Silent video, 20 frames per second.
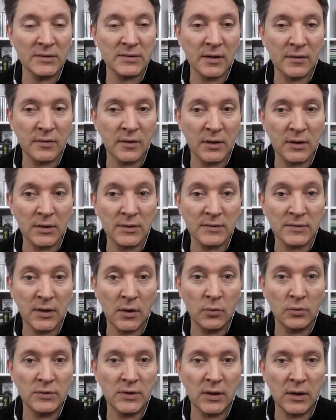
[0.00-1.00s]

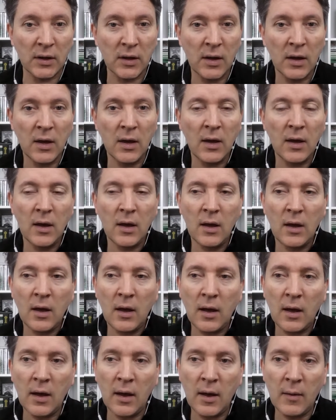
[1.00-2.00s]
Offensive play,
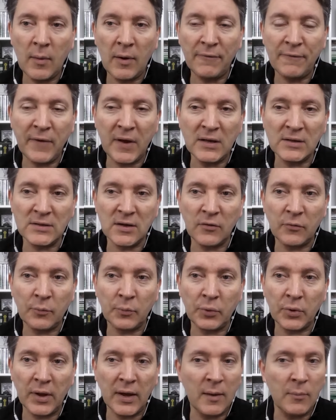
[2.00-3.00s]
brilliant work-up play,
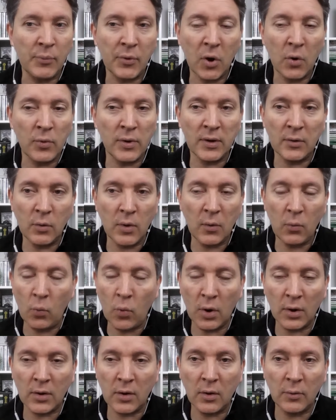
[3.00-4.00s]
build-up play to that
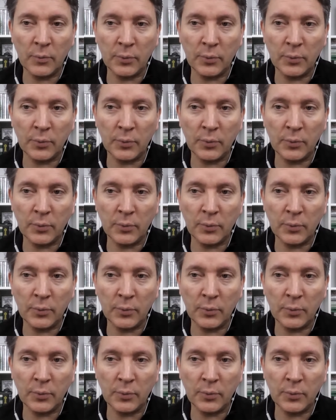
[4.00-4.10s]
goal.